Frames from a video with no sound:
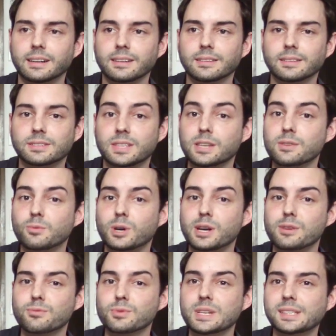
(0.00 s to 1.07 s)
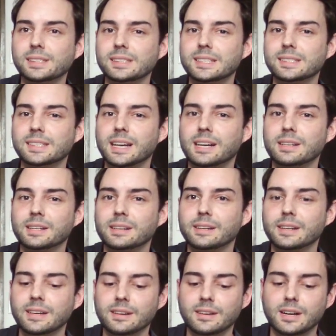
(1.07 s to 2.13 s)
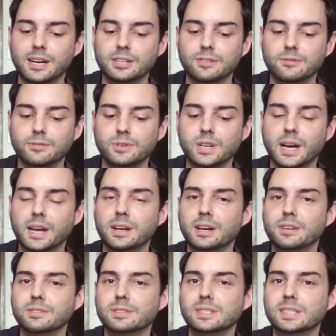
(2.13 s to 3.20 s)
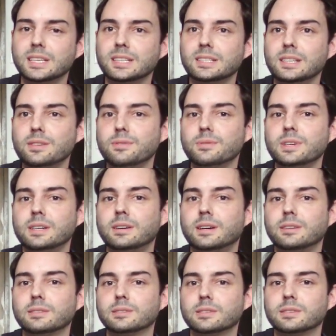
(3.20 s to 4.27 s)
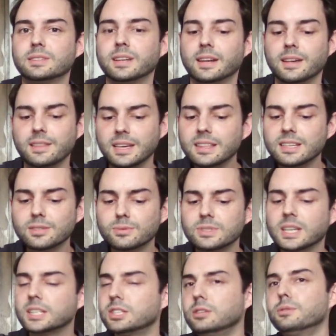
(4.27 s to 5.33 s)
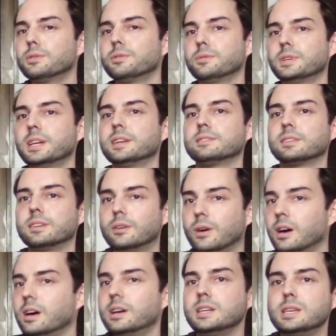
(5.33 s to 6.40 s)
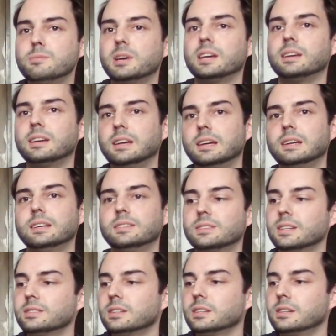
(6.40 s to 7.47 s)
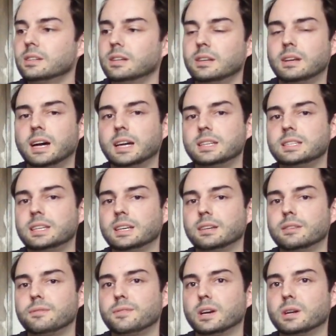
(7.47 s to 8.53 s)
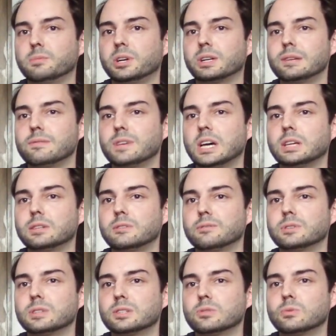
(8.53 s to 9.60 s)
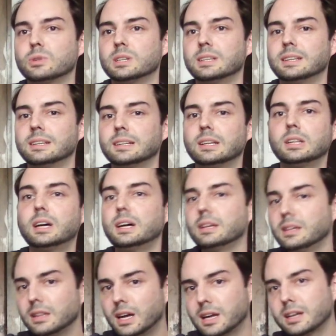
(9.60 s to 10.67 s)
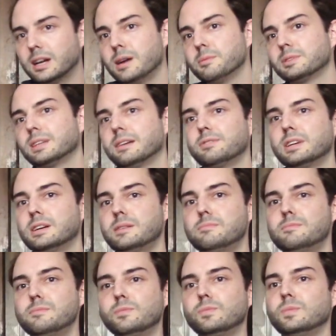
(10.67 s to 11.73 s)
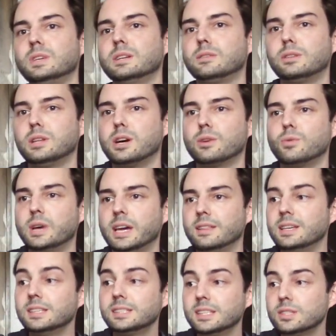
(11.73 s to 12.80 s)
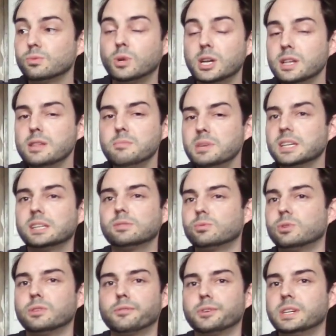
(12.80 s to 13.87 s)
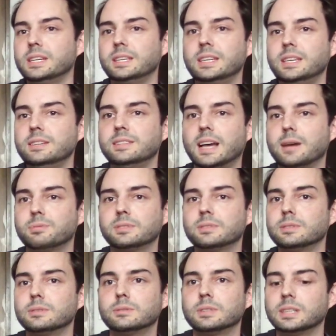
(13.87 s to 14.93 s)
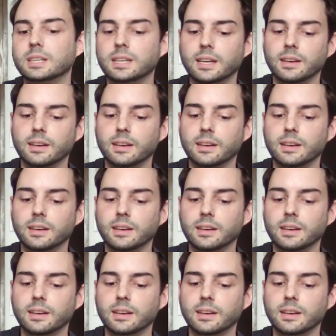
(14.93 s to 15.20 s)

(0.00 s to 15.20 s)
Seeing one recently sell here in an auction for $963, and I think this was like 2 or 3 days ago on eBay. So that's a good idea, the fair market value for this one. And a lot of comics have come, you know, a long way. This is one of the biggest Wolverine keys, absolutely.